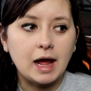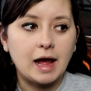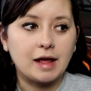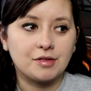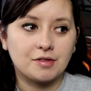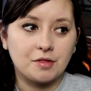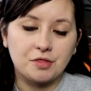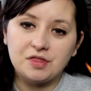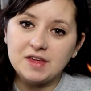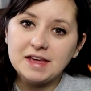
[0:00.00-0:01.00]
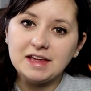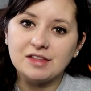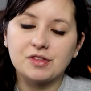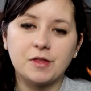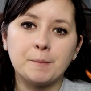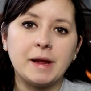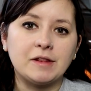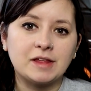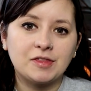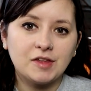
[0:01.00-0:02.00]
as these, the
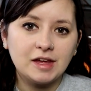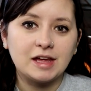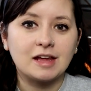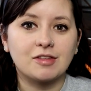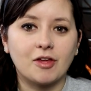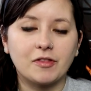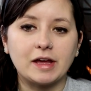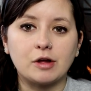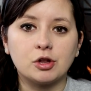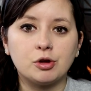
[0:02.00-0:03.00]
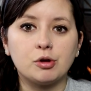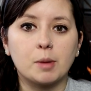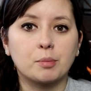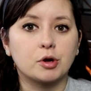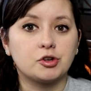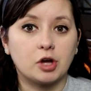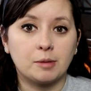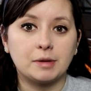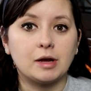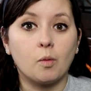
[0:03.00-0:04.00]
main thing is that they include a
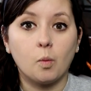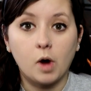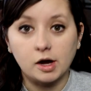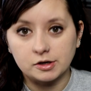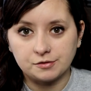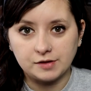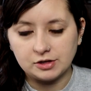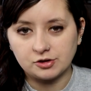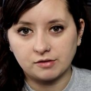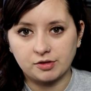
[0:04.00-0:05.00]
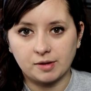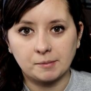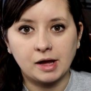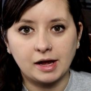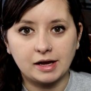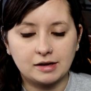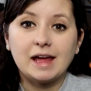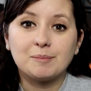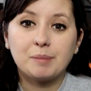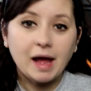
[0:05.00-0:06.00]
predominant water feature of some kind.
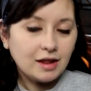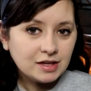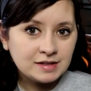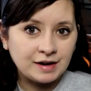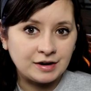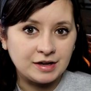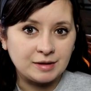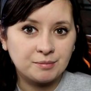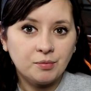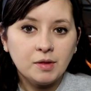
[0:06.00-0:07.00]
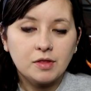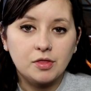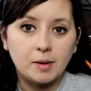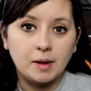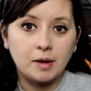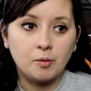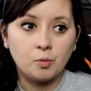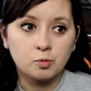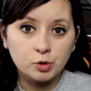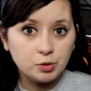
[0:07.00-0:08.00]
And paludarium, the
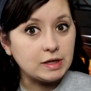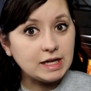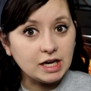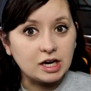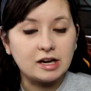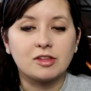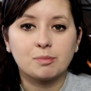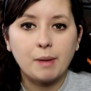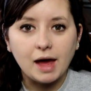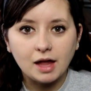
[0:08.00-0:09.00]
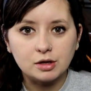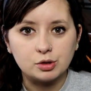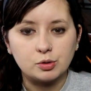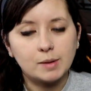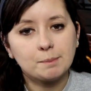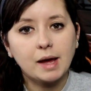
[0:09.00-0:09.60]
root here is palu, and